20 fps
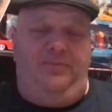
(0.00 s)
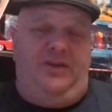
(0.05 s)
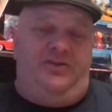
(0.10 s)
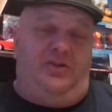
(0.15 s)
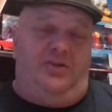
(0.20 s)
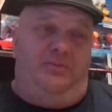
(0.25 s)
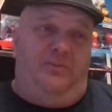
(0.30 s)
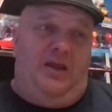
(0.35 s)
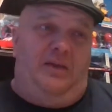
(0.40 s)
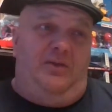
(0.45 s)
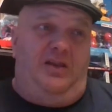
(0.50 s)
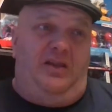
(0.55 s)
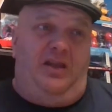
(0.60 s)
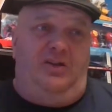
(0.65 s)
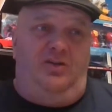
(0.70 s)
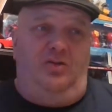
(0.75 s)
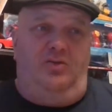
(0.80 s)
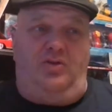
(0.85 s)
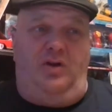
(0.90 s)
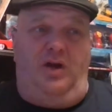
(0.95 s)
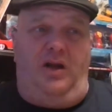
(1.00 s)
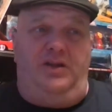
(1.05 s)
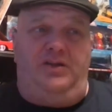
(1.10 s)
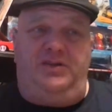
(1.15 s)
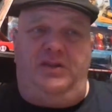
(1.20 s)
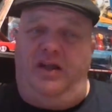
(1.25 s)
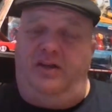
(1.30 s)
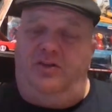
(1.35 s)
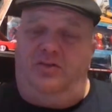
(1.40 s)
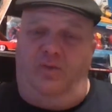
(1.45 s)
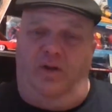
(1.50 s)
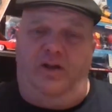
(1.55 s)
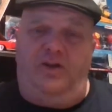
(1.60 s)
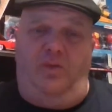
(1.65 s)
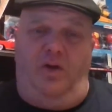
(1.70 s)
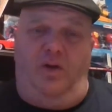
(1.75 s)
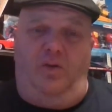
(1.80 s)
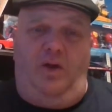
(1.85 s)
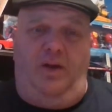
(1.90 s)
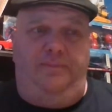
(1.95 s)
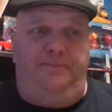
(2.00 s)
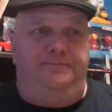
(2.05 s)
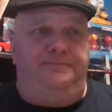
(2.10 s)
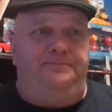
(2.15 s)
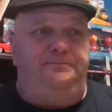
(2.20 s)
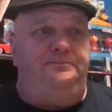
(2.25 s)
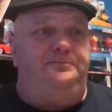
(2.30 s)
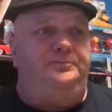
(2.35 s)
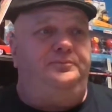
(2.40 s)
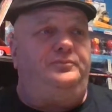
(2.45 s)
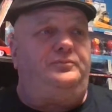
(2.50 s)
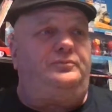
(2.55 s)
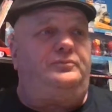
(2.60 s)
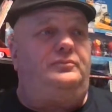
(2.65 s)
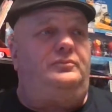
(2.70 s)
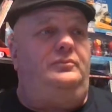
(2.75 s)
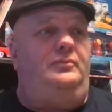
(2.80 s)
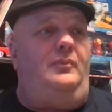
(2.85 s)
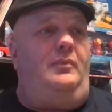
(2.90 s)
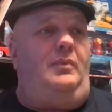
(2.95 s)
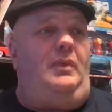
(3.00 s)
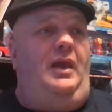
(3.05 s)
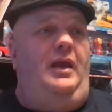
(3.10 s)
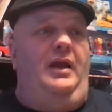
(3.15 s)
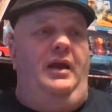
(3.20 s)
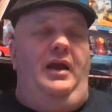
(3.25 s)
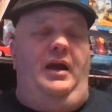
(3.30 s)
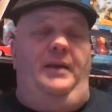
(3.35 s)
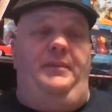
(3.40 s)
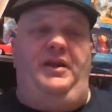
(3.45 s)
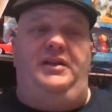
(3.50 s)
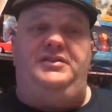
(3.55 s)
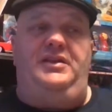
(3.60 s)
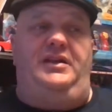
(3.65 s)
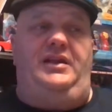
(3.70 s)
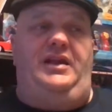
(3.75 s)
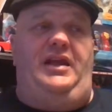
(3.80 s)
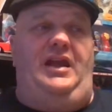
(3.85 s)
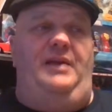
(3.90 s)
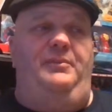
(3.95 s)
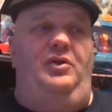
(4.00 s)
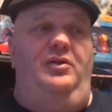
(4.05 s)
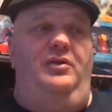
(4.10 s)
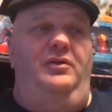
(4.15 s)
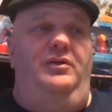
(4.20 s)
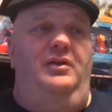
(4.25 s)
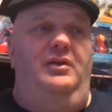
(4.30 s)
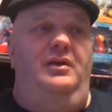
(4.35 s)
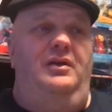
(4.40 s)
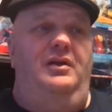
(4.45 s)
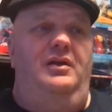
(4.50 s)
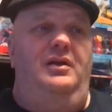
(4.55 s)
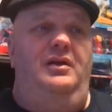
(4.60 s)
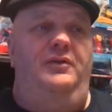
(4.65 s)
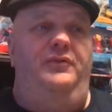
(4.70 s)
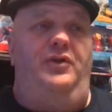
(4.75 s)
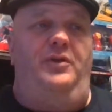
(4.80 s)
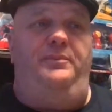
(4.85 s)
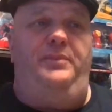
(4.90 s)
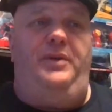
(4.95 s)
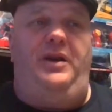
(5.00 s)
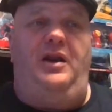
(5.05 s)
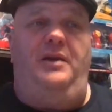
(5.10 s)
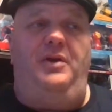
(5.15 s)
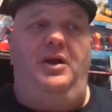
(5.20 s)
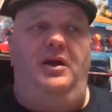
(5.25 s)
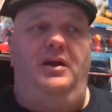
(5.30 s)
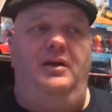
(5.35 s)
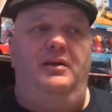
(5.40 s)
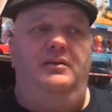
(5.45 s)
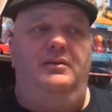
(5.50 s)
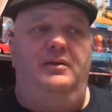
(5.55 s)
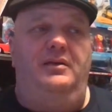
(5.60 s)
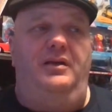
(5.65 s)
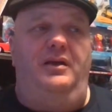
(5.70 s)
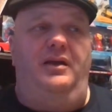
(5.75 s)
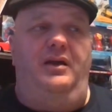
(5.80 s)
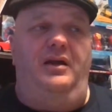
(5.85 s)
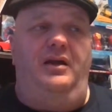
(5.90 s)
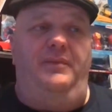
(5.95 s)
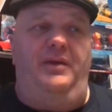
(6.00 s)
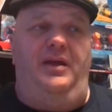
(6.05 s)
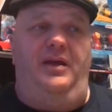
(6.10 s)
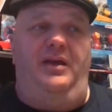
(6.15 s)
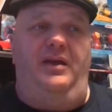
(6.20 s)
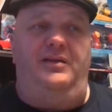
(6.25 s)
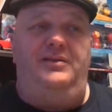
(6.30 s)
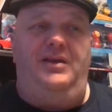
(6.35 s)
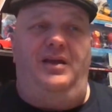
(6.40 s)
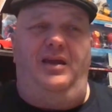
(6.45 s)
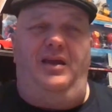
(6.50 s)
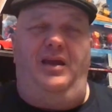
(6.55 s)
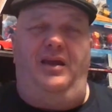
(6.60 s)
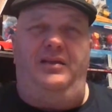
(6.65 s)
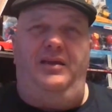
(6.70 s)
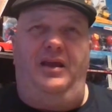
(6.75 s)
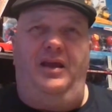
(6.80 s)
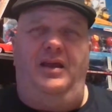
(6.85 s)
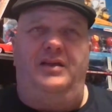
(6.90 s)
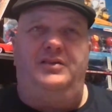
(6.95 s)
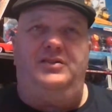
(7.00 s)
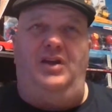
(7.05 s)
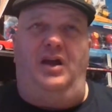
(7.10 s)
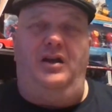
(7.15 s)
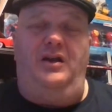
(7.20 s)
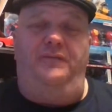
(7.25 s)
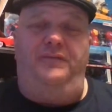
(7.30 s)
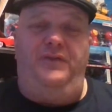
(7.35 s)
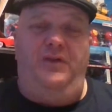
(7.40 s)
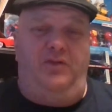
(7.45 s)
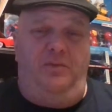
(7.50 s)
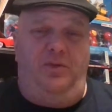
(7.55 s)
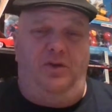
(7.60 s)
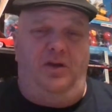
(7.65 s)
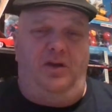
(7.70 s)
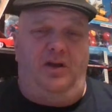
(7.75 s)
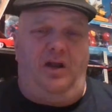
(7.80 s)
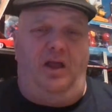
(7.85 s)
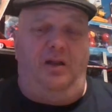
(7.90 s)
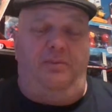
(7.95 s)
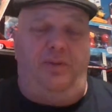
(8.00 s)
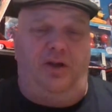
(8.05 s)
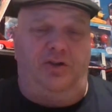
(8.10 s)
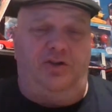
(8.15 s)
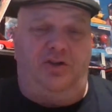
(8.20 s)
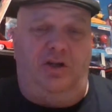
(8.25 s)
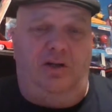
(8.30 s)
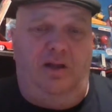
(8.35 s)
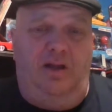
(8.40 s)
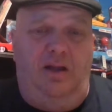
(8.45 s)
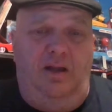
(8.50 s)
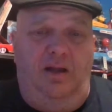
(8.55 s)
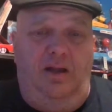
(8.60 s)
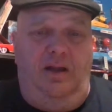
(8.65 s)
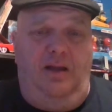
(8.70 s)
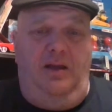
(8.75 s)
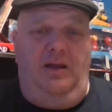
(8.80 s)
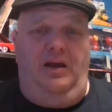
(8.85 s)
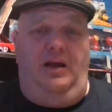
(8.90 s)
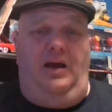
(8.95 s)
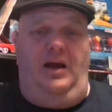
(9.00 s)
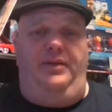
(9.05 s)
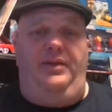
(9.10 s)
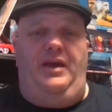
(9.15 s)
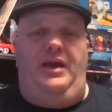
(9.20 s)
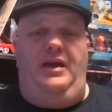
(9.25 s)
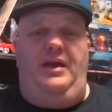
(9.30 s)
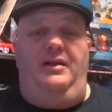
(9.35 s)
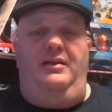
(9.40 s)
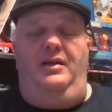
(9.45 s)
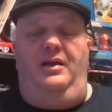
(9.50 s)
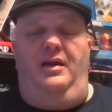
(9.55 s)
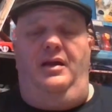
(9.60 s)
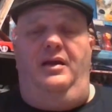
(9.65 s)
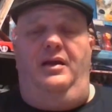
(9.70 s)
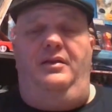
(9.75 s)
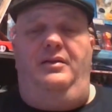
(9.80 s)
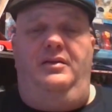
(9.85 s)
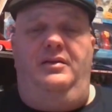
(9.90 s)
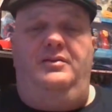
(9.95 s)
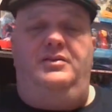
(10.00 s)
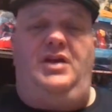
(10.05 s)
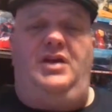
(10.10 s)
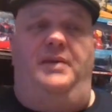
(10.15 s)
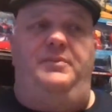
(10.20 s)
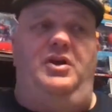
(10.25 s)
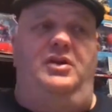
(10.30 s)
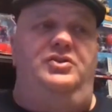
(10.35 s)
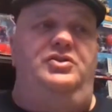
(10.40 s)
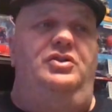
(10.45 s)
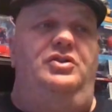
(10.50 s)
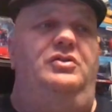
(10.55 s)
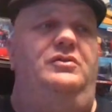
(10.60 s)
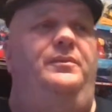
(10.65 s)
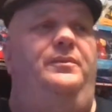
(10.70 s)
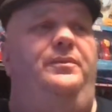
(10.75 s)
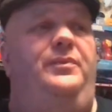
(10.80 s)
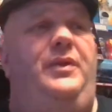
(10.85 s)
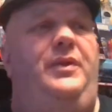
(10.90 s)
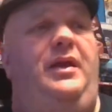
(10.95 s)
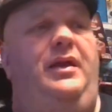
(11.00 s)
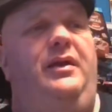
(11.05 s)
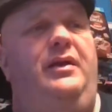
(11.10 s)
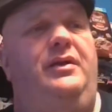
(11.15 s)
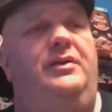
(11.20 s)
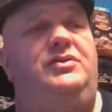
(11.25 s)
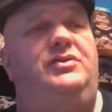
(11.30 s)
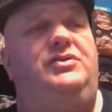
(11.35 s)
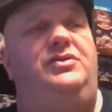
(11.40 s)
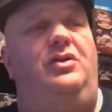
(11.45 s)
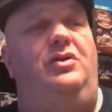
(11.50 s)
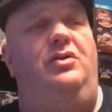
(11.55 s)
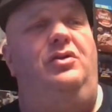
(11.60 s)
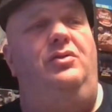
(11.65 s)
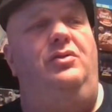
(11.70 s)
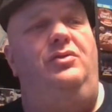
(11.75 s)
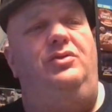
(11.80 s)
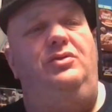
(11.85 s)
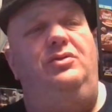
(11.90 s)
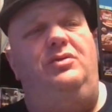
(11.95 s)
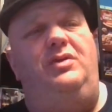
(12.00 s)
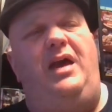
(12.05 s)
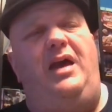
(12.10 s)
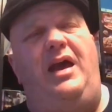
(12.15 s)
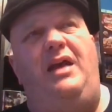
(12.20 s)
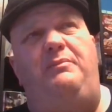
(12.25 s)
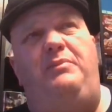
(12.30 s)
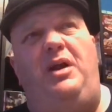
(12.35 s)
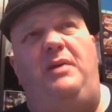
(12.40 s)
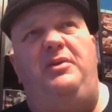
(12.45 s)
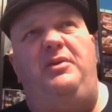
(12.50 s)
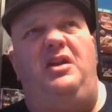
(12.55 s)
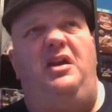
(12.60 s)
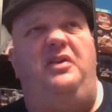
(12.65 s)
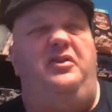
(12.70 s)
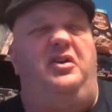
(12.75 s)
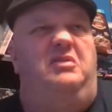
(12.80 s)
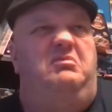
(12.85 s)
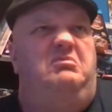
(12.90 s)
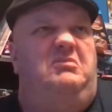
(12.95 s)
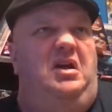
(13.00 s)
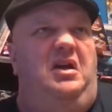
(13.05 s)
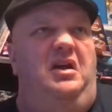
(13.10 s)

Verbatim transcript: So maybe they do try to stay in 2021. I mean, it's a gamble for Paramount. Um, as I think it has a 150 million dollar budget, on that on Top Gun 2. So you add probably another